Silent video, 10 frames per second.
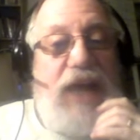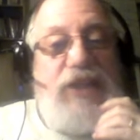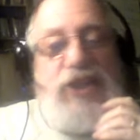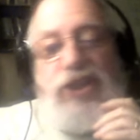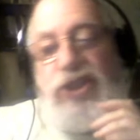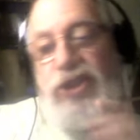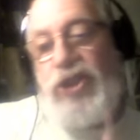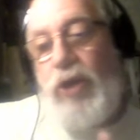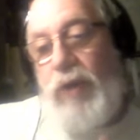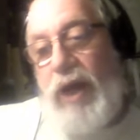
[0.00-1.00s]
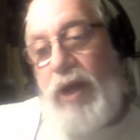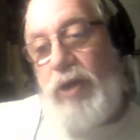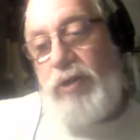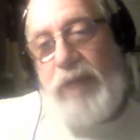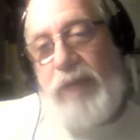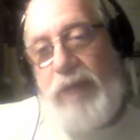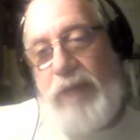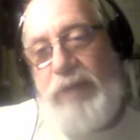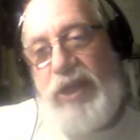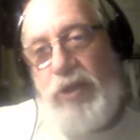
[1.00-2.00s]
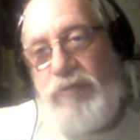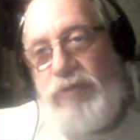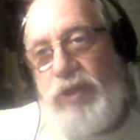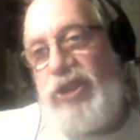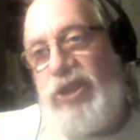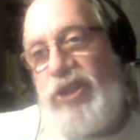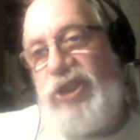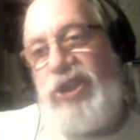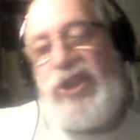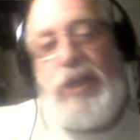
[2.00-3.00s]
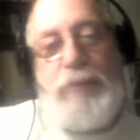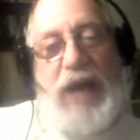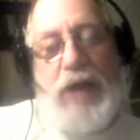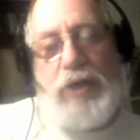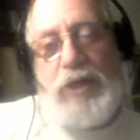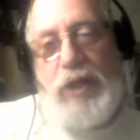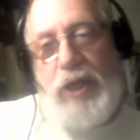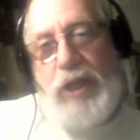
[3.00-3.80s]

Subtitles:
Now, this is a Zohar. Now, you got to be careful here because this is Kabbalah,